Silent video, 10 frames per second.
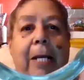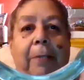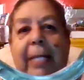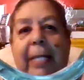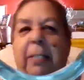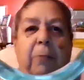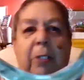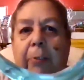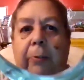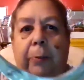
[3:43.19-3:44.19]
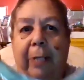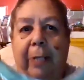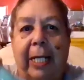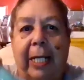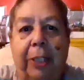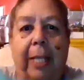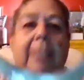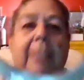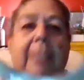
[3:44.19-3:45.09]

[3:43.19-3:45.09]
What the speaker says: right? There were no trash cans.